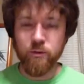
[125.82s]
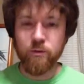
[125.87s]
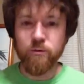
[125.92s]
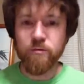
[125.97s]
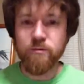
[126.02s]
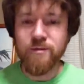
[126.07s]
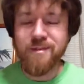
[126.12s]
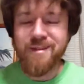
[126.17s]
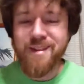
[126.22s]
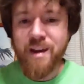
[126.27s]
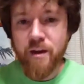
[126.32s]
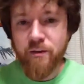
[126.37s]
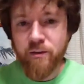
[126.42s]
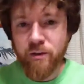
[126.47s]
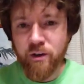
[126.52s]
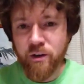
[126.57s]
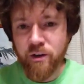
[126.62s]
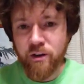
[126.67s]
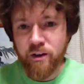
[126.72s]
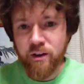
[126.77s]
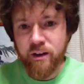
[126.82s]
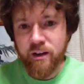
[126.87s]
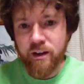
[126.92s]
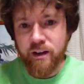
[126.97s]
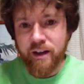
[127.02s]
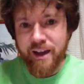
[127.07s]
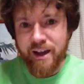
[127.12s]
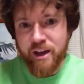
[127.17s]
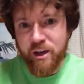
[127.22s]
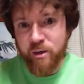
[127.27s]
you've never
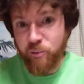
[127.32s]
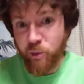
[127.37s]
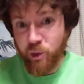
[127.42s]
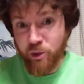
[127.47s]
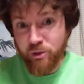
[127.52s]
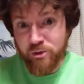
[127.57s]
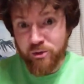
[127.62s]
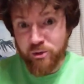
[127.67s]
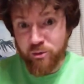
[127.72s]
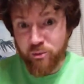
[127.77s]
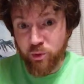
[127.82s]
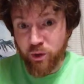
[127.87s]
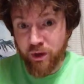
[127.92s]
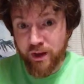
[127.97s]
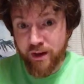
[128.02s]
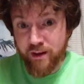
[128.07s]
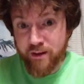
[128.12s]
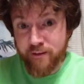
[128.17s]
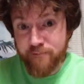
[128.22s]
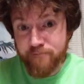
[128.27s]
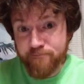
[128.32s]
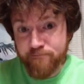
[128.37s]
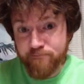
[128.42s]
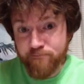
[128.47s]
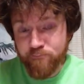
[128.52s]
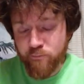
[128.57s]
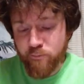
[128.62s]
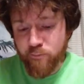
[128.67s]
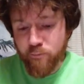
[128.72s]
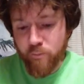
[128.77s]
had a personal prayer,
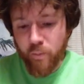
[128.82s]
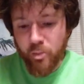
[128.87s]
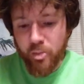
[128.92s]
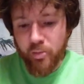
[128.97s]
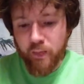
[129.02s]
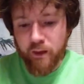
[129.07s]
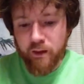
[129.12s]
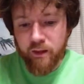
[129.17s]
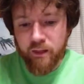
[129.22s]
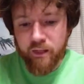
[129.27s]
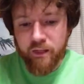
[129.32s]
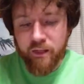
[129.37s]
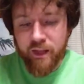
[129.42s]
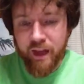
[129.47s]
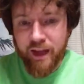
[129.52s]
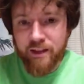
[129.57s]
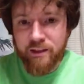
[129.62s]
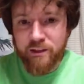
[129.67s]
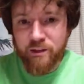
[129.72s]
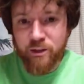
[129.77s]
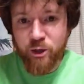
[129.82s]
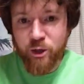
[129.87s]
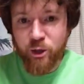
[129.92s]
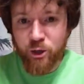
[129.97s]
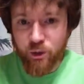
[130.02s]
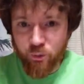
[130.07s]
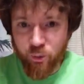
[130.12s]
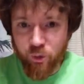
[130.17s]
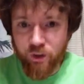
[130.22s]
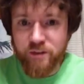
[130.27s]
that is a
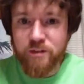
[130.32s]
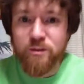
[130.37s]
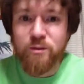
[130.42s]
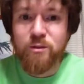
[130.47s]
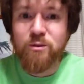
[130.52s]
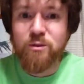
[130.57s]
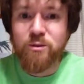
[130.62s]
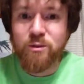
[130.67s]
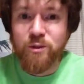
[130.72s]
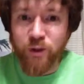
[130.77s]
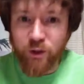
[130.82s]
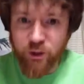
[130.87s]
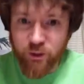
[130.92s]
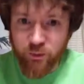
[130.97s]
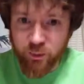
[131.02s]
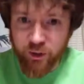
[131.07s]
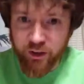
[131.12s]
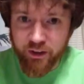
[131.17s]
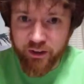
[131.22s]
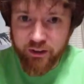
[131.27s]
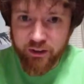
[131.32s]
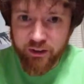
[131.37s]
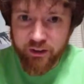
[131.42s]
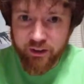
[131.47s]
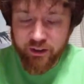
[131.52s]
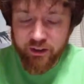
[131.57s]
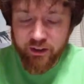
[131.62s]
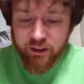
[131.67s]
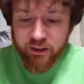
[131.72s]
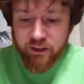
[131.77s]
good one to start with.
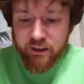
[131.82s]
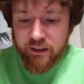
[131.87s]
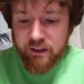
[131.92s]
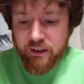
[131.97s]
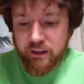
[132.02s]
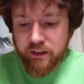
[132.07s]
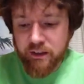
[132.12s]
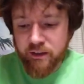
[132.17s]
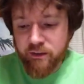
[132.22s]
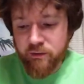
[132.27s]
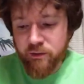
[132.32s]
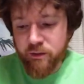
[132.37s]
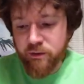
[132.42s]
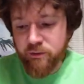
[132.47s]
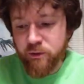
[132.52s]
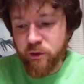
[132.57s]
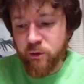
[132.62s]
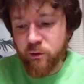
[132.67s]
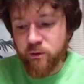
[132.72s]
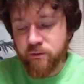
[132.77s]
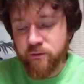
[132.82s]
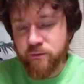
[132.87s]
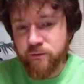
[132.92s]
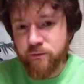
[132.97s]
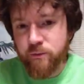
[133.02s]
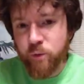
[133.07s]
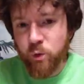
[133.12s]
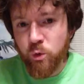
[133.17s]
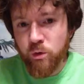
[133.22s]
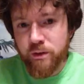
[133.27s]
Even if you don't
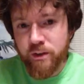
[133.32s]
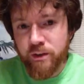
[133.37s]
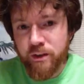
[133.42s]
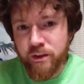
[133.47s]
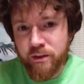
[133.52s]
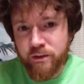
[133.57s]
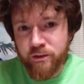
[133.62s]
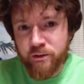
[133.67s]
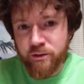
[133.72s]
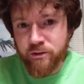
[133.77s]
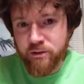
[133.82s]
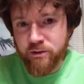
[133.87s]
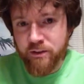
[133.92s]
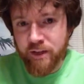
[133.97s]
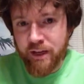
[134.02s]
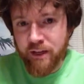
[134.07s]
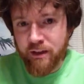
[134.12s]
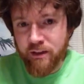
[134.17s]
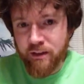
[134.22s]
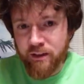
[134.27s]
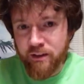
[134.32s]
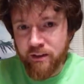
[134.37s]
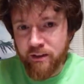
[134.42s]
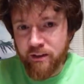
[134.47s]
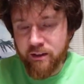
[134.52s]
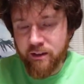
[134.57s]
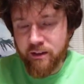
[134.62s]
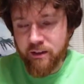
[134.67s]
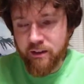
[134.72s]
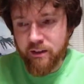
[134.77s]
fully understand it
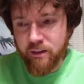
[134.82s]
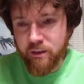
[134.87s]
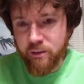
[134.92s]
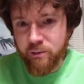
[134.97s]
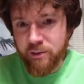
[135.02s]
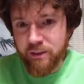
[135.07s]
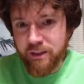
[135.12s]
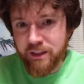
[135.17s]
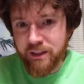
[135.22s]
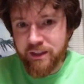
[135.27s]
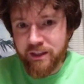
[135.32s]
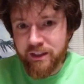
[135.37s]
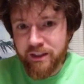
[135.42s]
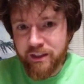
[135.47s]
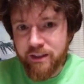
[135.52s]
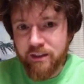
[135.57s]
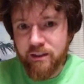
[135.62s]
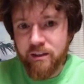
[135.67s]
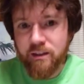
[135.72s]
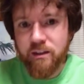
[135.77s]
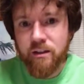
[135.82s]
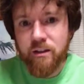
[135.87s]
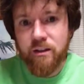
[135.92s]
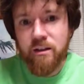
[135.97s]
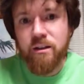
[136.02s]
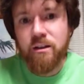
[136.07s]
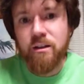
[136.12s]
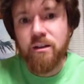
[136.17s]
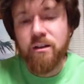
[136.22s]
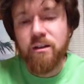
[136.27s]
completely,
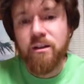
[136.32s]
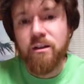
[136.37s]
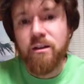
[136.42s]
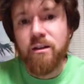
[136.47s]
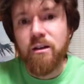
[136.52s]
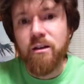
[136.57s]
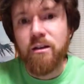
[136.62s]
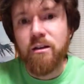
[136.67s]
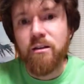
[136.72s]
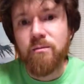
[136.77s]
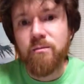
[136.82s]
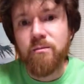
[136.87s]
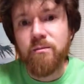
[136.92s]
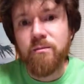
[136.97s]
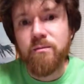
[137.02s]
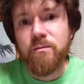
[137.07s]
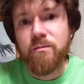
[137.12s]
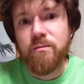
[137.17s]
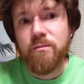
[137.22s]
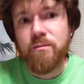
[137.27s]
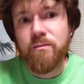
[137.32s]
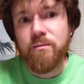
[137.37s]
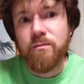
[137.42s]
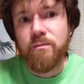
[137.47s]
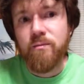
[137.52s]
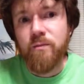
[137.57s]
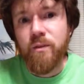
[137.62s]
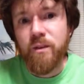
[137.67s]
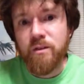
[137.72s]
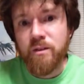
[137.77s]
um,
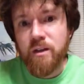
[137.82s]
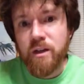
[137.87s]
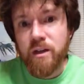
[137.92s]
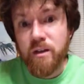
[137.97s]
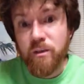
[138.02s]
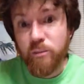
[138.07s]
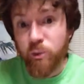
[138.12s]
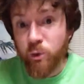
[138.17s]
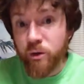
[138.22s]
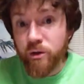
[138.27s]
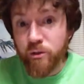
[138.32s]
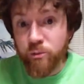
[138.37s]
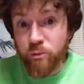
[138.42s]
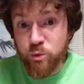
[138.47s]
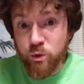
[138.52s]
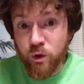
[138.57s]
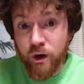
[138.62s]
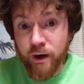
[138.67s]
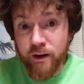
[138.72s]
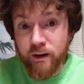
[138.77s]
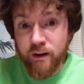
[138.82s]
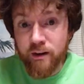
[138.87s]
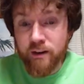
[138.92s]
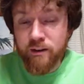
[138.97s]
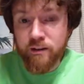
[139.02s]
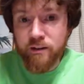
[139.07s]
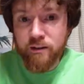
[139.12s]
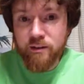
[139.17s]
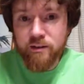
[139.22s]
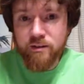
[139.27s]
that's kind of the point of
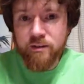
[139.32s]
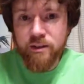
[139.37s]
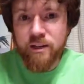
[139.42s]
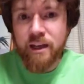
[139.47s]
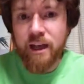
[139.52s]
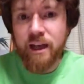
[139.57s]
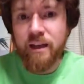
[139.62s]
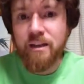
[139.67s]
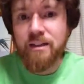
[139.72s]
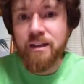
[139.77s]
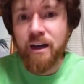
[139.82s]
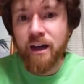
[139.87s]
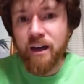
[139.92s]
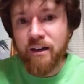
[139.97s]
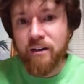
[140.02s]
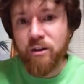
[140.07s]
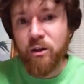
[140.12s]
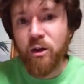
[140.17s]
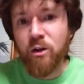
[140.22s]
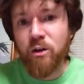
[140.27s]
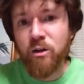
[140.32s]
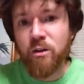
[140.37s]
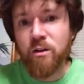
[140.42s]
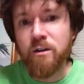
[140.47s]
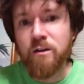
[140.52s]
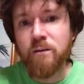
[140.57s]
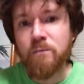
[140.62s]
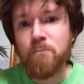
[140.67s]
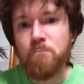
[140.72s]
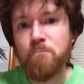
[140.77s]
prayer, is to gain dialogue